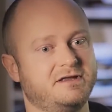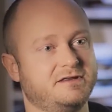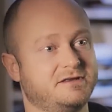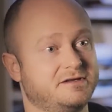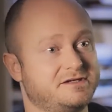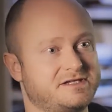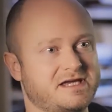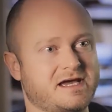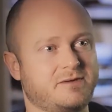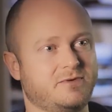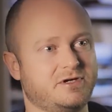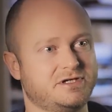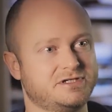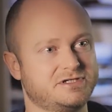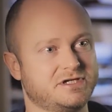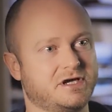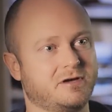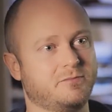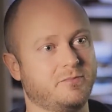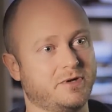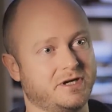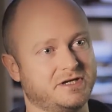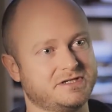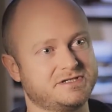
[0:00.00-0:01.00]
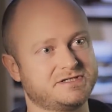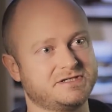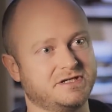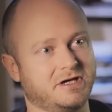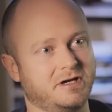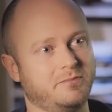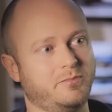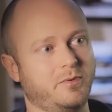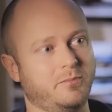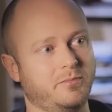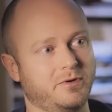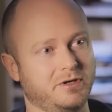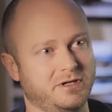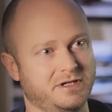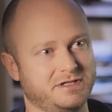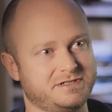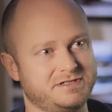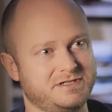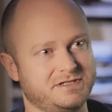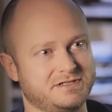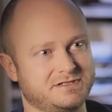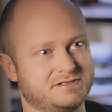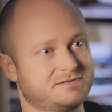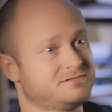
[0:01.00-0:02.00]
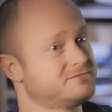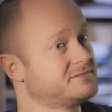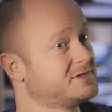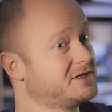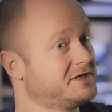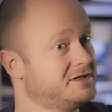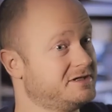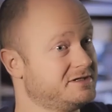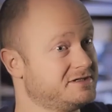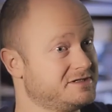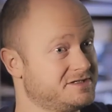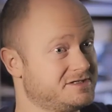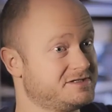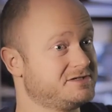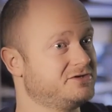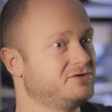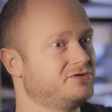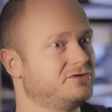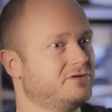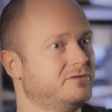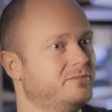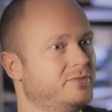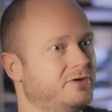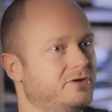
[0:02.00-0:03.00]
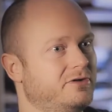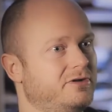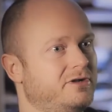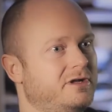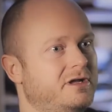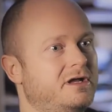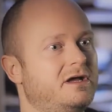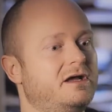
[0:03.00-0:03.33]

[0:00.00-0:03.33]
The damage done by a sniper bullet is considerable,